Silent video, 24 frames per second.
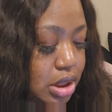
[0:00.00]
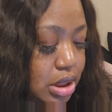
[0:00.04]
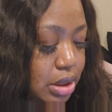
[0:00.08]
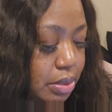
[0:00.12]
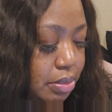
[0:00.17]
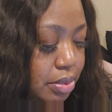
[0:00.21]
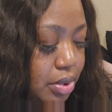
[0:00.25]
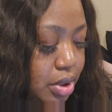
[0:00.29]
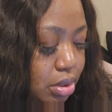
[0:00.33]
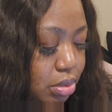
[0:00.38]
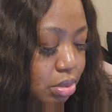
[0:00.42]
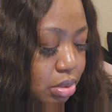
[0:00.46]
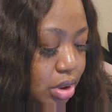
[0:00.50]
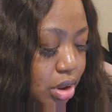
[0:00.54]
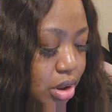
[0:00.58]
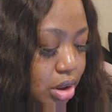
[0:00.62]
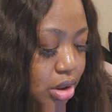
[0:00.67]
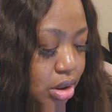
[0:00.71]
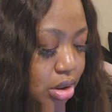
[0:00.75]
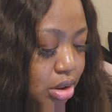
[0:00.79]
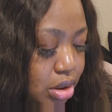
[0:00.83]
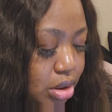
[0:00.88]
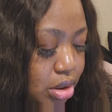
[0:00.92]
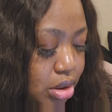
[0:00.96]
somewhere
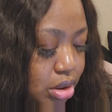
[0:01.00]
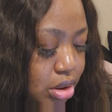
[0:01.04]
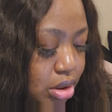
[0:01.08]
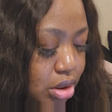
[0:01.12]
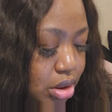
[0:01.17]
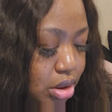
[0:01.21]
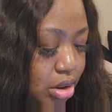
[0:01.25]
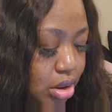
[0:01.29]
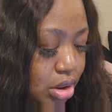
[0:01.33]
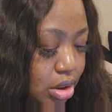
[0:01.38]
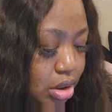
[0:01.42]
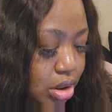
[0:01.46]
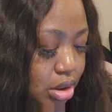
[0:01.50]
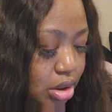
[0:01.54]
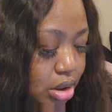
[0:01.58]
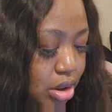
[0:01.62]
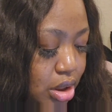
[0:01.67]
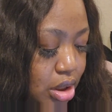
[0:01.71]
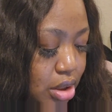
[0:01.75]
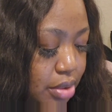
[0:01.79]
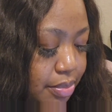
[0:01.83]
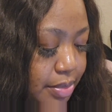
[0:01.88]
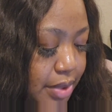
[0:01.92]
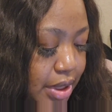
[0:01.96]
where
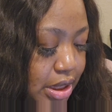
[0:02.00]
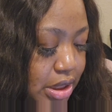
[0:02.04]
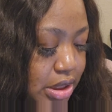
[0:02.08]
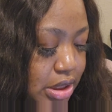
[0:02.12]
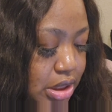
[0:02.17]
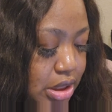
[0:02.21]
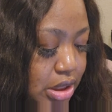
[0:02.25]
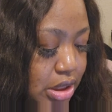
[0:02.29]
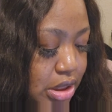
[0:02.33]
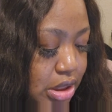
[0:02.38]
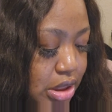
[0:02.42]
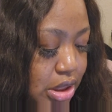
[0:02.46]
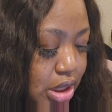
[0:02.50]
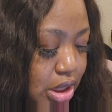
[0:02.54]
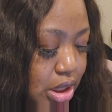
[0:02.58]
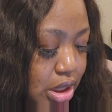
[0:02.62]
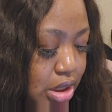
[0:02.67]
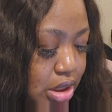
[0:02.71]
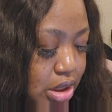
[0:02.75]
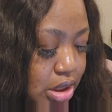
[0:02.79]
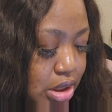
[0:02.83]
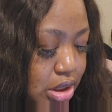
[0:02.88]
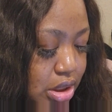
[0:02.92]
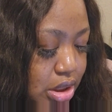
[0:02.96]
it makes
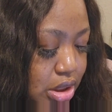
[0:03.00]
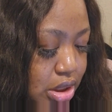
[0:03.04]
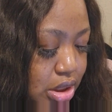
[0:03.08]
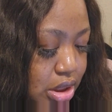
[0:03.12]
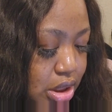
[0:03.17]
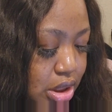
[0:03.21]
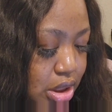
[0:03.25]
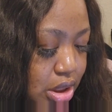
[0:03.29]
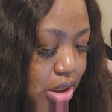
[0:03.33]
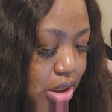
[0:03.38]
sense.